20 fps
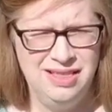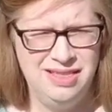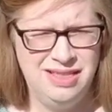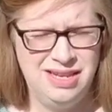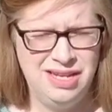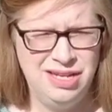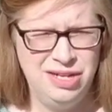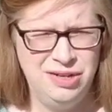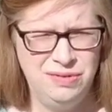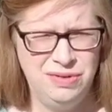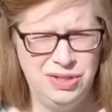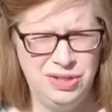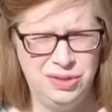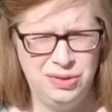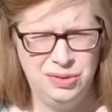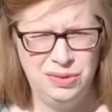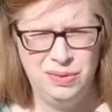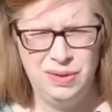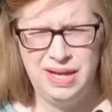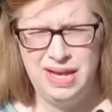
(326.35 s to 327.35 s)
Then you
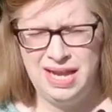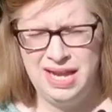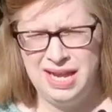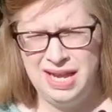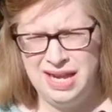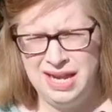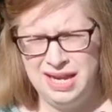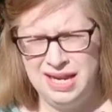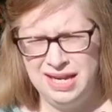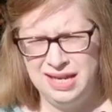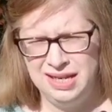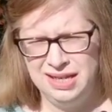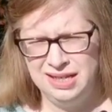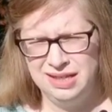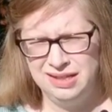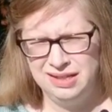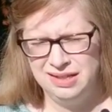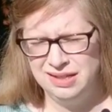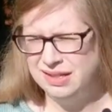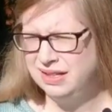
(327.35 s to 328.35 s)
do a,
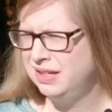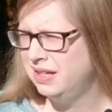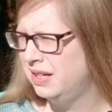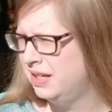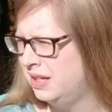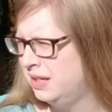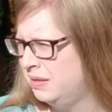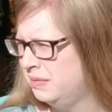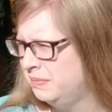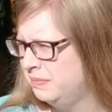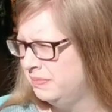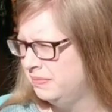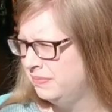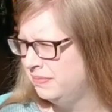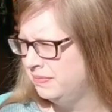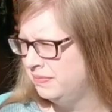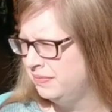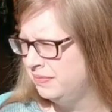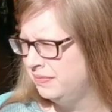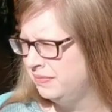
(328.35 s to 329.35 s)

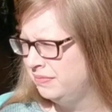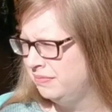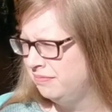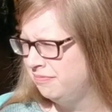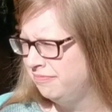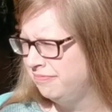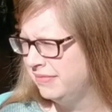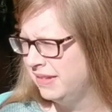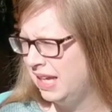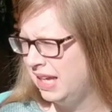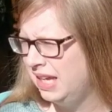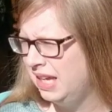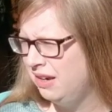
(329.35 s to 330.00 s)
I